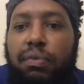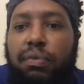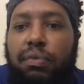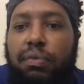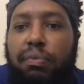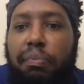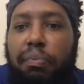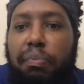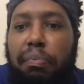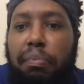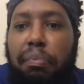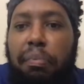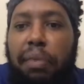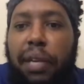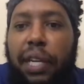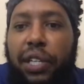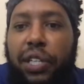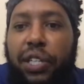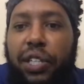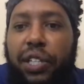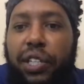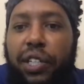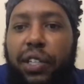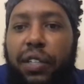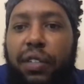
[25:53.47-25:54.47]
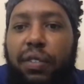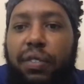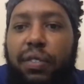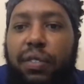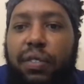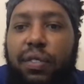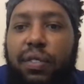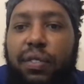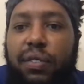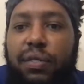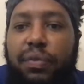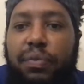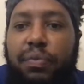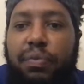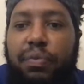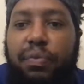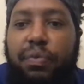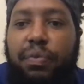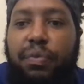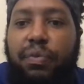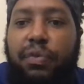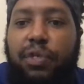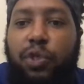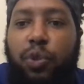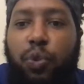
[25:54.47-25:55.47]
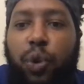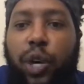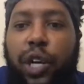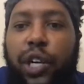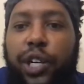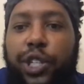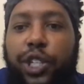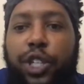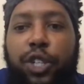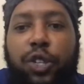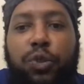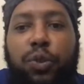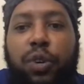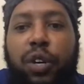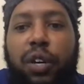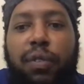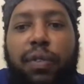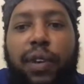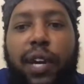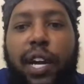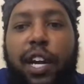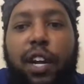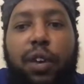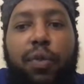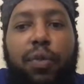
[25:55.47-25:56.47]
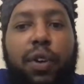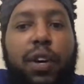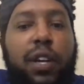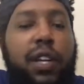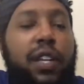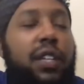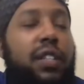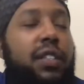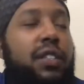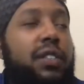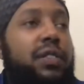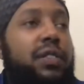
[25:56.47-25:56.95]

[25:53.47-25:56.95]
Mischief. Running shoe. What if I ain't running?